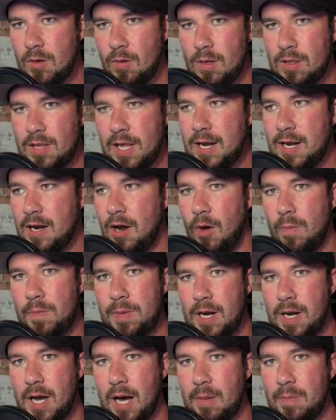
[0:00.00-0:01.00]
we'll let it
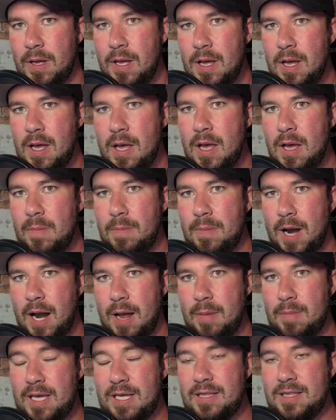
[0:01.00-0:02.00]
open up. But
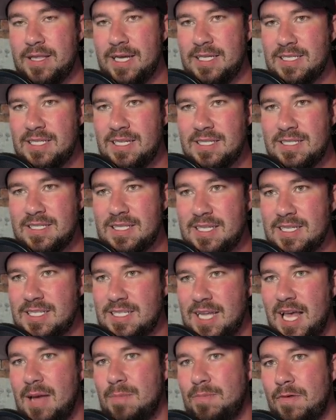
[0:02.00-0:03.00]
I mean, this is the
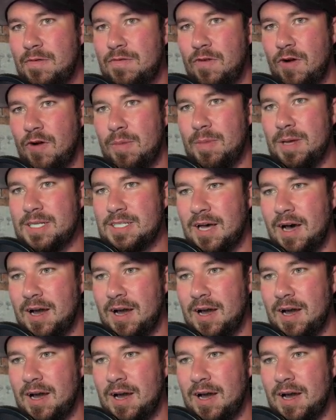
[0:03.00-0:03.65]
same performance,